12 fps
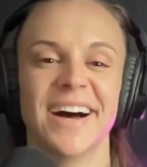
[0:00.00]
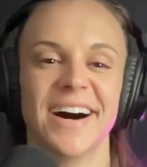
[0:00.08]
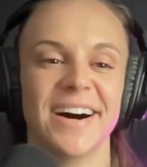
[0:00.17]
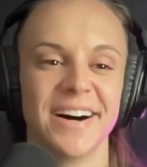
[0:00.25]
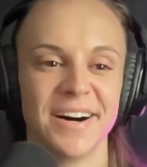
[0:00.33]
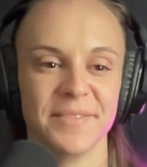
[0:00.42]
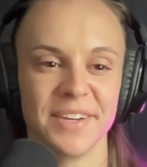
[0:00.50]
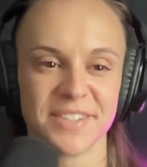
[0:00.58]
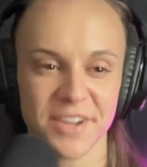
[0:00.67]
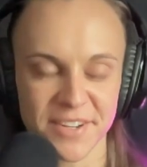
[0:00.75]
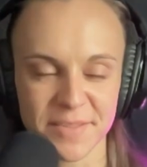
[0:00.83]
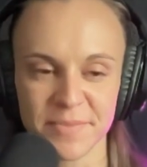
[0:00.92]
And it's
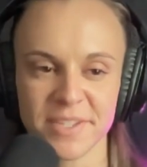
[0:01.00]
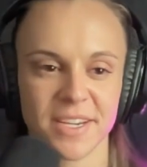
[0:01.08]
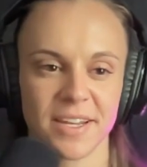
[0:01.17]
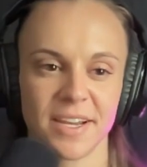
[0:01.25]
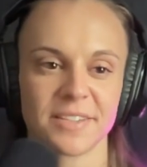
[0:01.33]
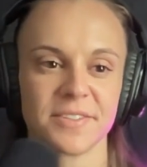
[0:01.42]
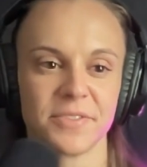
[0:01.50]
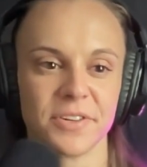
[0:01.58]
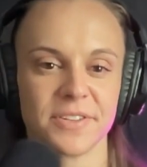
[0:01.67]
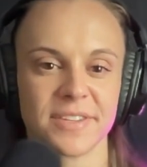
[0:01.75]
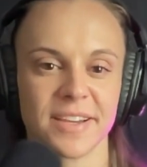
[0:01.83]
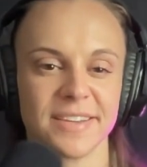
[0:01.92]
awesome to connect for a
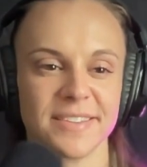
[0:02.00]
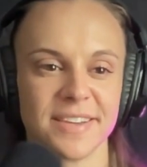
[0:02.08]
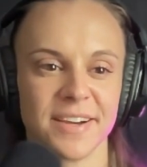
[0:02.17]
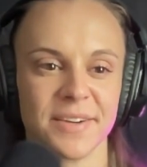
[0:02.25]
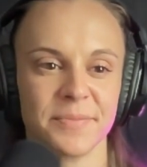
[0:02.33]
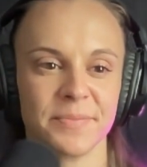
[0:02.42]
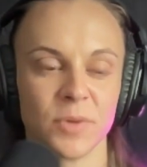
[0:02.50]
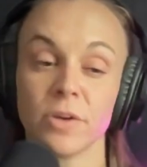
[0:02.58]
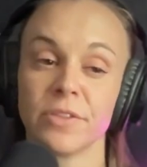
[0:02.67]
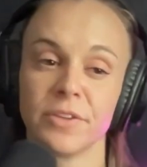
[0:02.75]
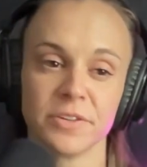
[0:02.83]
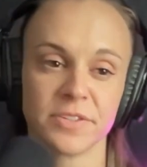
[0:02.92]
second time, or a
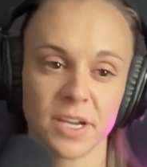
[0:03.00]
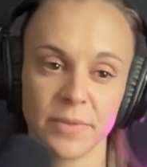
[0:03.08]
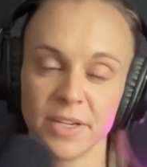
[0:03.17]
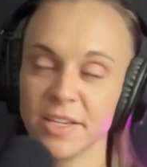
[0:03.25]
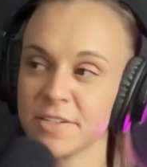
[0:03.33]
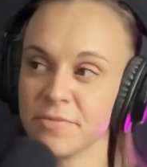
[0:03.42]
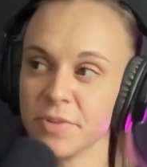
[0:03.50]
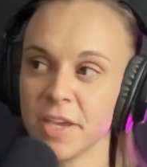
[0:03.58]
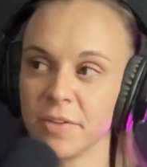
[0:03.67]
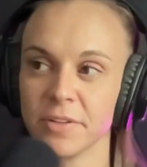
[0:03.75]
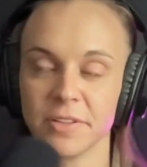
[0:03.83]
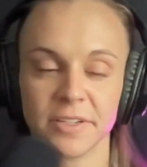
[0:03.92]
third time, I guess, if we
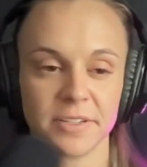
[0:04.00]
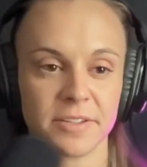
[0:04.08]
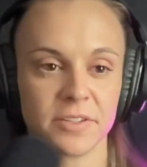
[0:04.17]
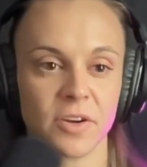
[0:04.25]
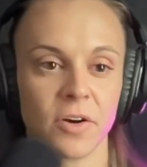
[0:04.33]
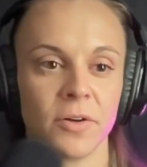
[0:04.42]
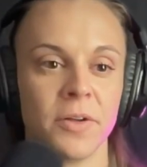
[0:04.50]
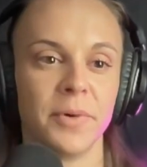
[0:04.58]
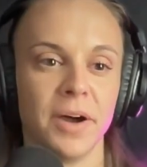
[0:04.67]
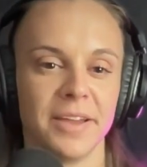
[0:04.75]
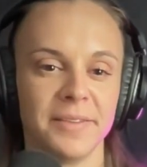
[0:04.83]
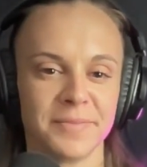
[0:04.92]
count the LinkedIn call.
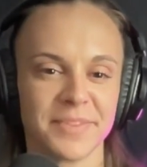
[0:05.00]
But